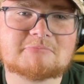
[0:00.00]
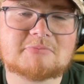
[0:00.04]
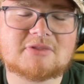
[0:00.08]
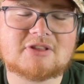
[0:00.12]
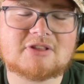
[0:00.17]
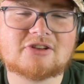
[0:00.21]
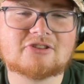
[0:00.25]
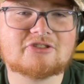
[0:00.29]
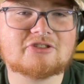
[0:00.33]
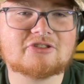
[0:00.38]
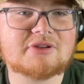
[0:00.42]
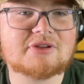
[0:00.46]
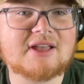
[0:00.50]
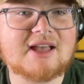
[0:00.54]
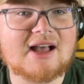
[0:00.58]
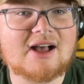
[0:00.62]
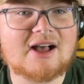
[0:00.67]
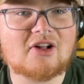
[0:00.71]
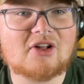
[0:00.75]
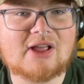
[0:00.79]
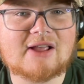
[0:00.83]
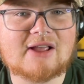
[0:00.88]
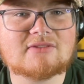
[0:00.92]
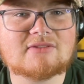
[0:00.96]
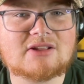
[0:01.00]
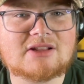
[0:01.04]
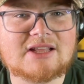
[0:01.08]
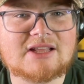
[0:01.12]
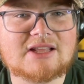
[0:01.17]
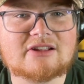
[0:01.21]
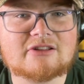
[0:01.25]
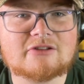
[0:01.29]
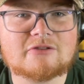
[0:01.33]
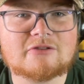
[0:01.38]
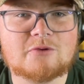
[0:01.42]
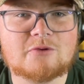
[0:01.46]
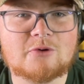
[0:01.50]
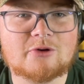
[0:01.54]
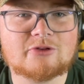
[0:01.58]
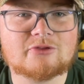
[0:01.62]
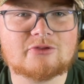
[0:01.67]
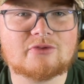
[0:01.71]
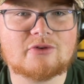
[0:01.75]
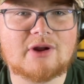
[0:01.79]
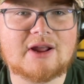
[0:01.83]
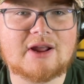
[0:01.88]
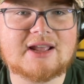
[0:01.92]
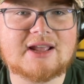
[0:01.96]
So yeah, I'll have the link to Forrest
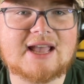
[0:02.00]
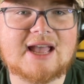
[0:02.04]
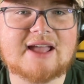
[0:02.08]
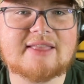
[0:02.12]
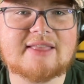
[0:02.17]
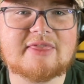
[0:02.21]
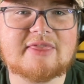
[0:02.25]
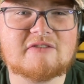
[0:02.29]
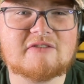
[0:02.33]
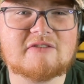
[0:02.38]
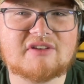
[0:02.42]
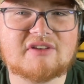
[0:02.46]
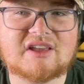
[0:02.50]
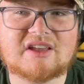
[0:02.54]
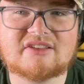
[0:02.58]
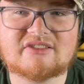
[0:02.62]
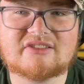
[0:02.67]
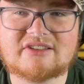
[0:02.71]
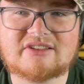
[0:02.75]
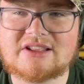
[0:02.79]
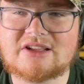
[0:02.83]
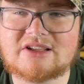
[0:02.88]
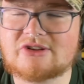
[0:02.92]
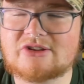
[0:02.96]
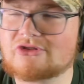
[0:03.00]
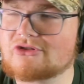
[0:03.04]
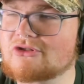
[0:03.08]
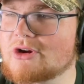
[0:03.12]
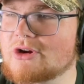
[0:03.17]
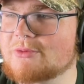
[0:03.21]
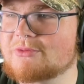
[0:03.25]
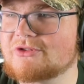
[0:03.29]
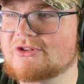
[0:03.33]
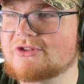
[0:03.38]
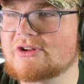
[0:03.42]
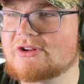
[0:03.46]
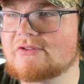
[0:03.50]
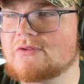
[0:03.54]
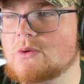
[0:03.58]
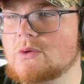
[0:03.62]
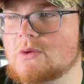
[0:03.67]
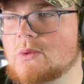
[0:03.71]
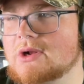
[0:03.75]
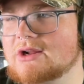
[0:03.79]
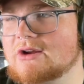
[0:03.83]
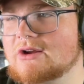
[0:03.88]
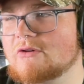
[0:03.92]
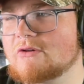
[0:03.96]
Frank and the Figs in the description if you
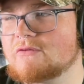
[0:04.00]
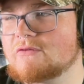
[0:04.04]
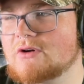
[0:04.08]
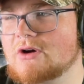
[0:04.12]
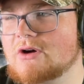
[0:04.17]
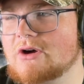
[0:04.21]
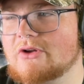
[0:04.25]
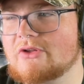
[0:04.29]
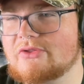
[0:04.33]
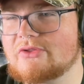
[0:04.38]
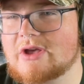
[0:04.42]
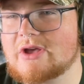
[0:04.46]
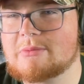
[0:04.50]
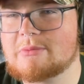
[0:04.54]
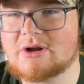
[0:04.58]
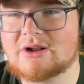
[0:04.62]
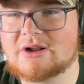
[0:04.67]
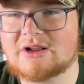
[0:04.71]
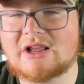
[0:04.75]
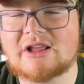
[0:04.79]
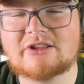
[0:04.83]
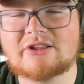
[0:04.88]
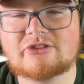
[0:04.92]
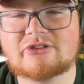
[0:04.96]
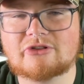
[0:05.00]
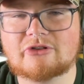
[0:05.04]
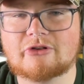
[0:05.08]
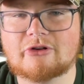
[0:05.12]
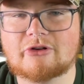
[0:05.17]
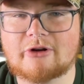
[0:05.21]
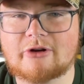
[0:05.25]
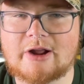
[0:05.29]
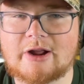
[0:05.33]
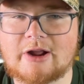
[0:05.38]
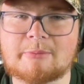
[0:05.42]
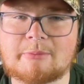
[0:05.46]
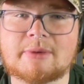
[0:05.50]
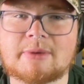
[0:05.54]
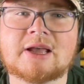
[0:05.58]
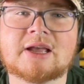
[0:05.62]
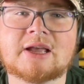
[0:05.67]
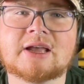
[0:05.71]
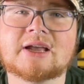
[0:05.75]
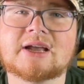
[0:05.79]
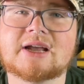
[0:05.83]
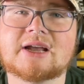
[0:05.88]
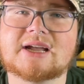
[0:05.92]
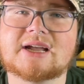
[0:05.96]
want to go follow them on Instagram.
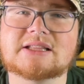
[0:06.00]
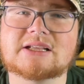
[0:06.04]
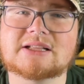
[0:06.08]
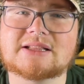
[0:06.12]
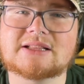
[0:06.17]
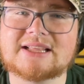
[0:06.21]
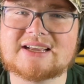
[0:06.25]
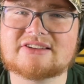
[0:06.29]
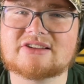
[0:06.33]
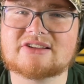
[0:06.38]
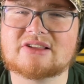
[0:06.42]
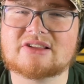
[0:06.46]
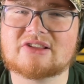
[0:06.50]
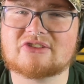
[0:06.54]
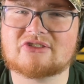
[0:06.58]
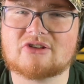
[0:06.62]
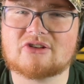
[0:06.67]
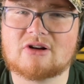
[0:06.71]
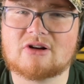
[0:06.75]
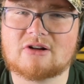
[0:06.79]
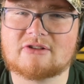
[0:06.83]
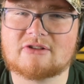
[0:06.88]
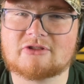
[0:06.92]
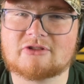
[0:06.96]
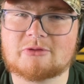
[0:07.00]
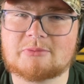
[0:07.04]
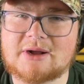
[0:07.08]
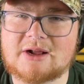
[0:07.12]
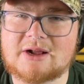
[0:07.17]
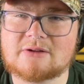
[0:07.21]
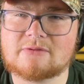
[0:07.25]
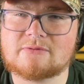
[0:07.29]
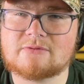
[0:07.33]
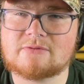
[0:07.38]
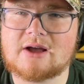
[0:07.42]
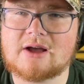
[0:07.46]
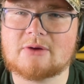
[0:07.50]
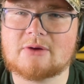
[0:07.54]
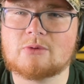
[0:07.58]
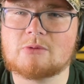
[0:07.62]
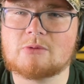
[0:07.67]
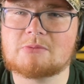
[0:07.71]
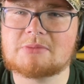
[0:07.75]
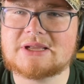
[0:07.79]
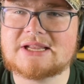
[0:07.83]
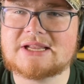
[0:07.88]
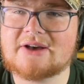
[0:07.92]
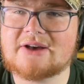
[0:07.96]
And the link to the song on Spotify will
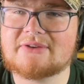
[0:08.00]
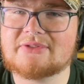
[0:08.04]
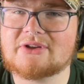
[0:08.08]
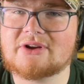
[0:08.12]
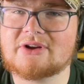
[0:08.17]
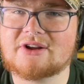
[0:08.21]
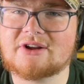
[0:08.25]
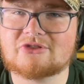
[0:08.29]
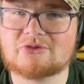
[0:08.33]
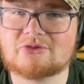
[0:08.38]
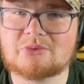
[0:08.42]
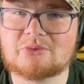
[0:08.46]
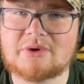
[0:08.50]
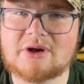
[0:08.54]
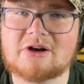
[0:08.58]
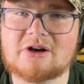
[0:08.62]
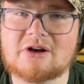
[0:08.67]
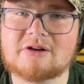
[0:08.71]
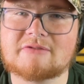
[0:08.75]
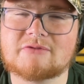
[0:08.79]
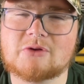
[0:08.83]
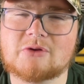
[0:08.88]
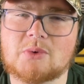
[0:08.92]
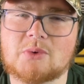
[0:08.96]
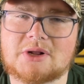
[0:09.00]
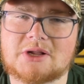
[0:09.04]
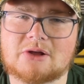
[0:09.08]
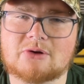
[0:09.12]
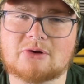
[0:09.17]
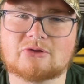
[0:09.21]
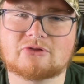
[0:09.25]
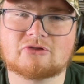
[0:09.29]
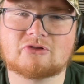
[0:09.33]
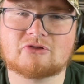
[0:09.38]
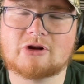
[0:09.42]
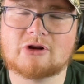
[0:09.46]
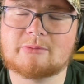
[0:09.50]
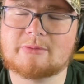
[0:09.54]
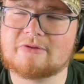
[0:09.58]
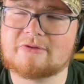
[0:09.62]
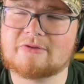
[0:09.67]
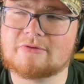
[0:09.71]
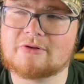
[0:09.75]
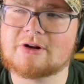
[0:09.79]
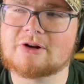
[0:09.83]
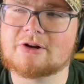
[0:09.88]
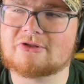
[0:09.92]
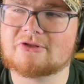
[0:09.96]
be down there as well if you want to go stream it
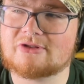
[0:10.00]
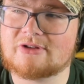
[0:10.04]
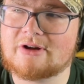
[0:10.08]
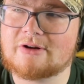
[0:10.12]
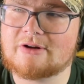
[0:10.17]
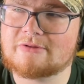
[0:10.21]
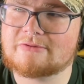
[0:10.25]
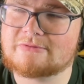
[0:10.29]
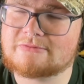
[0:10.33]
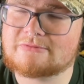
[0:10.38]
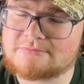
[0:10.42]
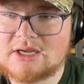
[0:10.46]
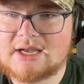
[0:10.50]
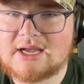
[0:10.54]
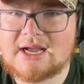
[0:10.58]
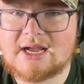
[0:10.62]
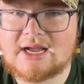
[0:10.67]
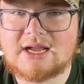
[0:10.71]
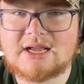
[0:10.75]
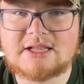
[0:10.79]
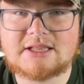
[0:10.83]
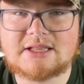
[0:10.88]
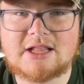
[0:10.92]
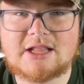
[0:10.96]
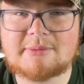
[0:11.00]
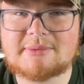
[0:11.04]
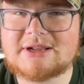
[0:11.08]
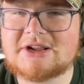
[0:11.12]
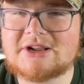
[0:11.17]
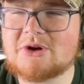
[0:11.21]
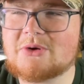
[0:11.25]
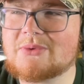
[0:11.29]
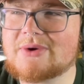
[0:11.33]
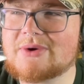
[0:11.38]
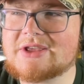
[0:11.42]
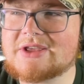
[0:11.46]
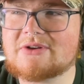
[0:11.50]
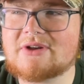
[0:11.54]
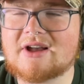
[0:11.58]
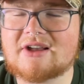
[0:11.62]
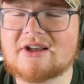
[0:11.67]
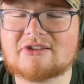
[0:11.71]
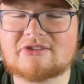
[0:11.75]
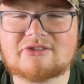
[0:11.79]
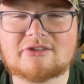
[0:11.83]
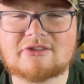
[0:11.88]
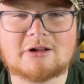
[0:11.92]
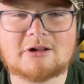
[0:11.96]
for yourself. And let me know what you
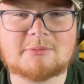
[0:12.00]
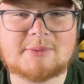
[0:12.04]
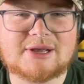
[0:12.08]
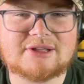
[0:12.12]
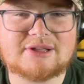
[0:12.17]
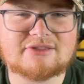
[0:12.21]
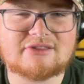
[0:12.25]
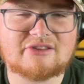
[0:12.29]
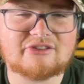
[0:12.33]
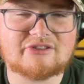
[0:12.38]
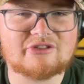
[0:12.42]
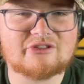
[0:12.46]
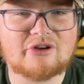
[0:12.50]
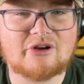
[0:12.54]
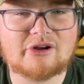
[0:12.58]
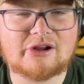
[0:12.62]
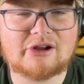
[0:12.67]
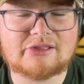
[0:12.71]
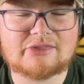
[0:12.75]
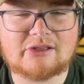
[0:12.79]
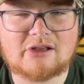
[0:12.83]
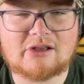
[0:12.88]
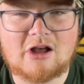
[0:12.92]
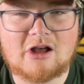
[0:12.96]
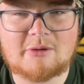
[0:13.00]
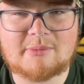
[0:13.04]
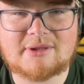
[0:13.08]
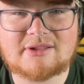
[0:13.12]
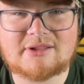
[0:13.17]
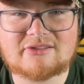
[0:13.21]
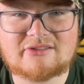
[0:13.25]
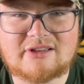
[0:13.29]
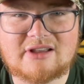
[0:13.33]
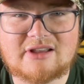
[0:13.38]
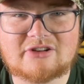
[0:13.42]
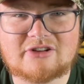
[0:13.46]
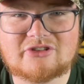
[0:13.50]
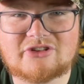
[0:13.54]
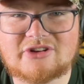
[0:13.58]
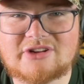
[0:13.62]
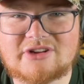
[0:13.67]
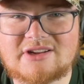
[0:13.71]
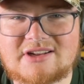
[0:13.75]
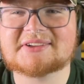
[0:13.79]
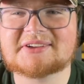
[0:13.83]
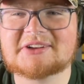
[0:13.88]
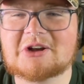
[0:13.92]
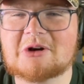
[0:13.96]
guys thought about this song in the comments
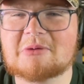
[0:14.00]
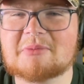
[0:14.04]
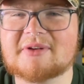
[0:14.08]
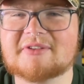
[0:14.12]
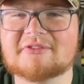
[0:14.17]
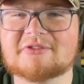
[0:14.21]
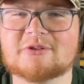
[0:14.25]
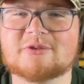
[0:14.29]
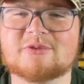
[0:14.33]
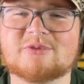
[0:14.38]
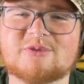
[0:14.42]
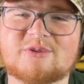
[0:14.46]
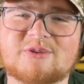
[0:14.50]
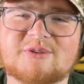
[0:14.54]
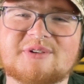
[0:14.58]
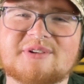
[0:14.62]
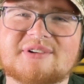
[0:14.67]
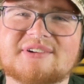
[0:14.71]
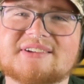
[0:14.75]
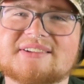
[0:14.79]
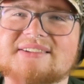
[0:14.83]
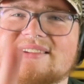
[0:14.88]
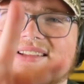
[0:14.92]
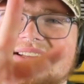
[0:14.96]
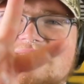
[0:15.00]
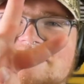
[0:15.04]
section. Go be fruitful. Let's